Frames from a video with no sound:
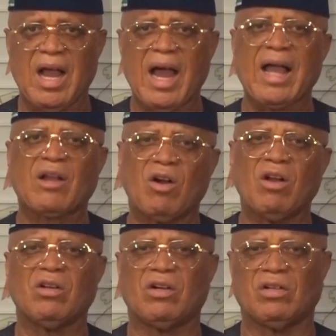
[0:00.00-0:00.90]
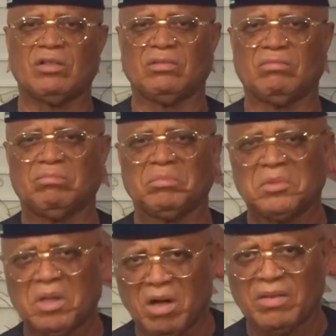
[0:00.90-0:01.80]
I call on
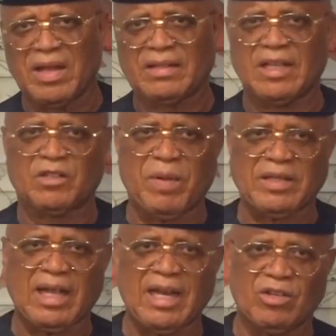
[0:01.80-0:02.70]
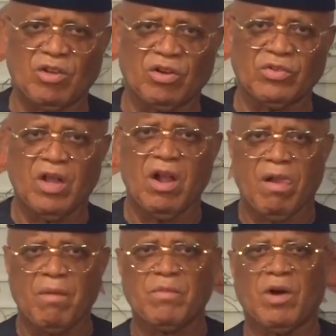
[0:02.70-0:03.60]
others, especially those
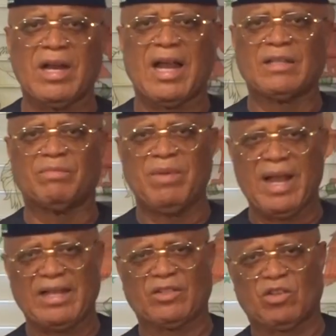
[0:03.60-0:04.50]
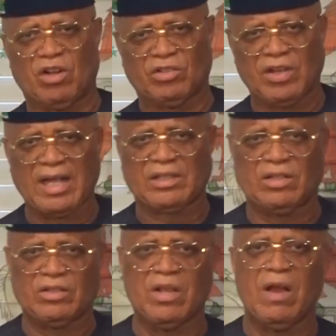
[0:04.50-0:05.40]
whom God has blessed,
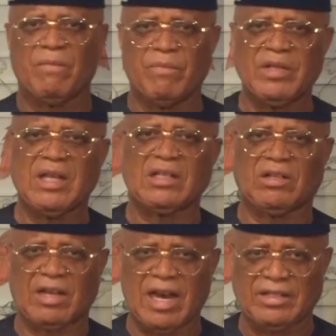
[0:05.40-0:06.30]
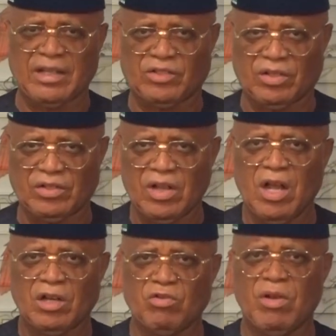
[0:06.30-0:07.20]
contractors, business organizations
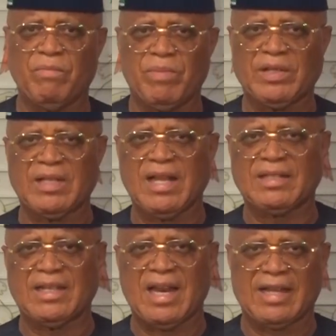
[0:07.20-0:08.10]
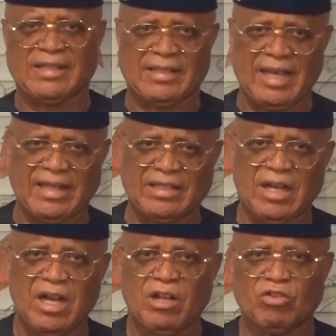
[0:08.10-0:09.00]
doing business in our state,
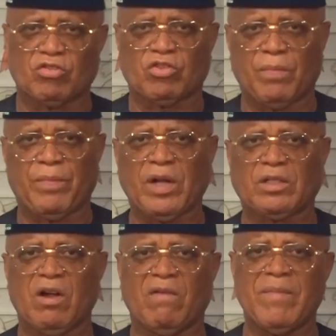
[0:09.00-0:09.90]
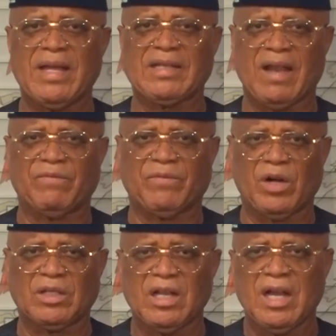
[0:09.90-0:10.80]
to support government
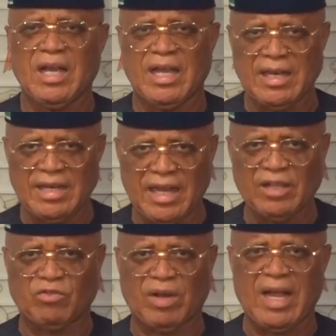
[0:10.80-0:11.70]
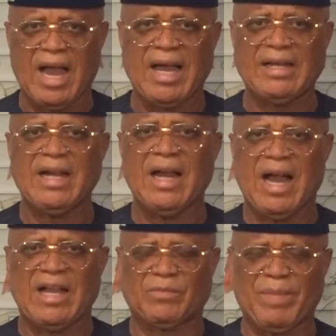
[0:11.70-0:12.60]
effort in this regard
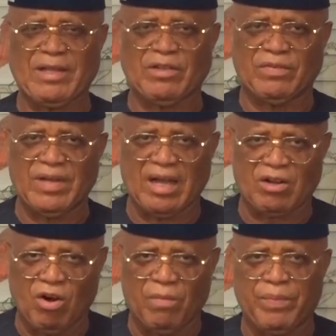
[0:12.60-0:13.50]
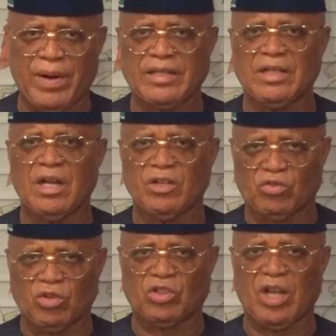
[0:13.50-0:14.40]
as part of their corporate
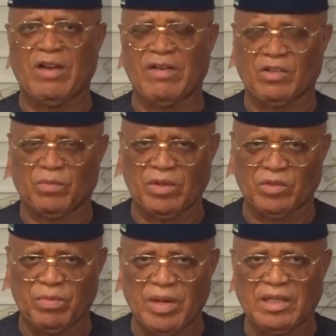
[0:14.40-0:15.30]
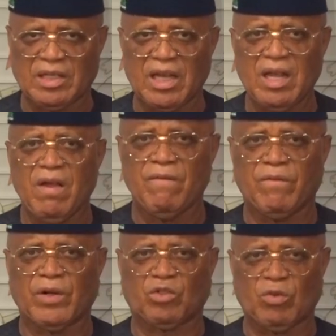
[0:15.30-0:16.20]
social responsibility
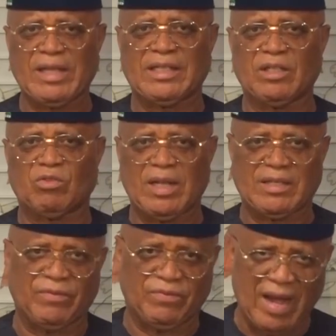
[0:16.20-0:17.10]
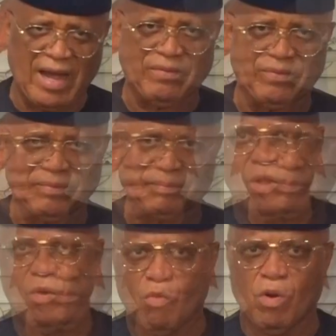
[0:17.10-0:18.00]
for 2025.
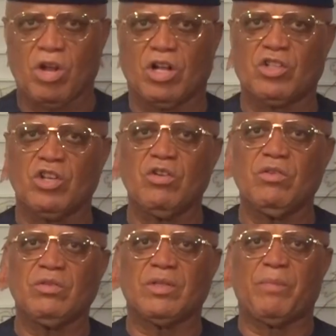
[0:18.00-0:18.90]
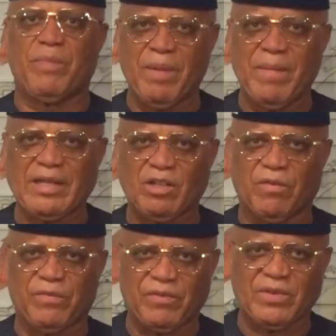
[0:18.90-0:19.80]
We'll continue the payment
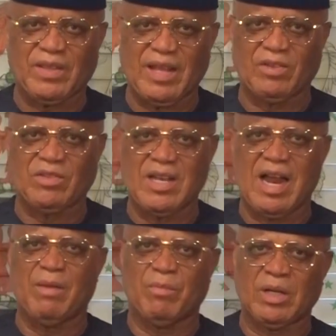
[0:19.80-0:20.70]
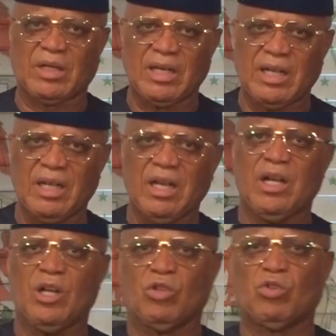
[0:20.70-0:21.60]
of 50,000 naira monthly
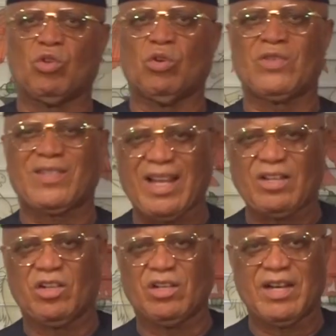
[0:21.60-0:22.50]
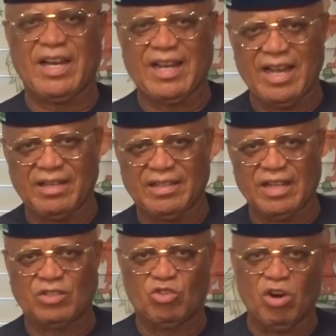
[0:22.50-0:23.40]
to 600
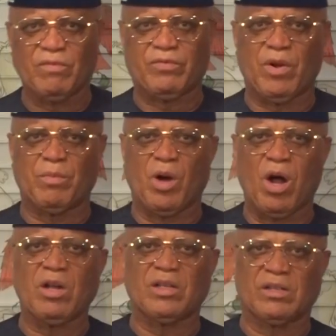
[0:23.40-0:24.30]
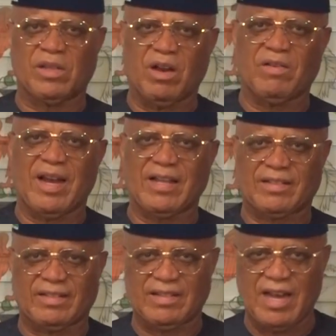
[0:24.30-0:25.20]
elders drawn from all the
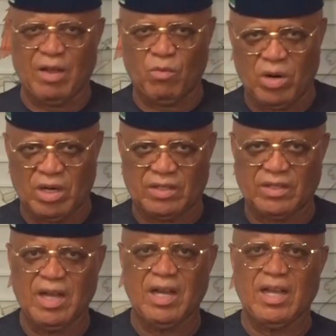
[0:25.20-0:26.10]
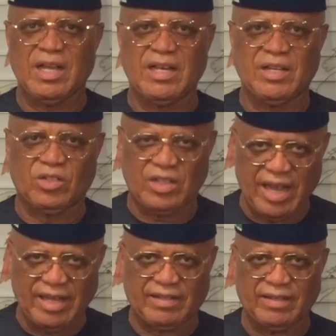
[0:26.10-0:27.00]
368 wards in the
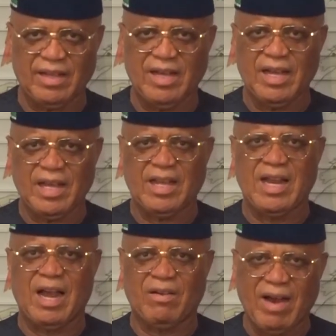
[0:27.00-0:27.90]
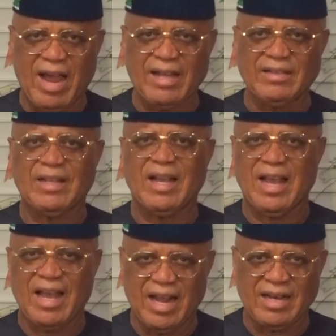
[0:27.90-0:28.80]
state in our Rise
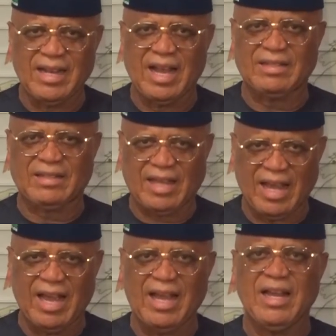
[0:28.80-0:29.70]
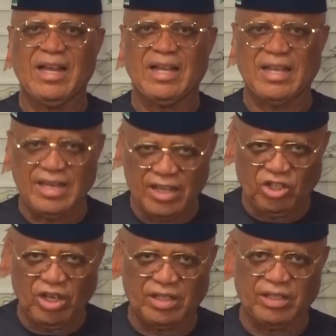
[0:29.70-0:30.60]
Elders Care
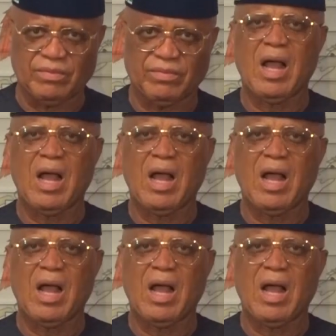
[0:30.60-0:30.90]
Initiative.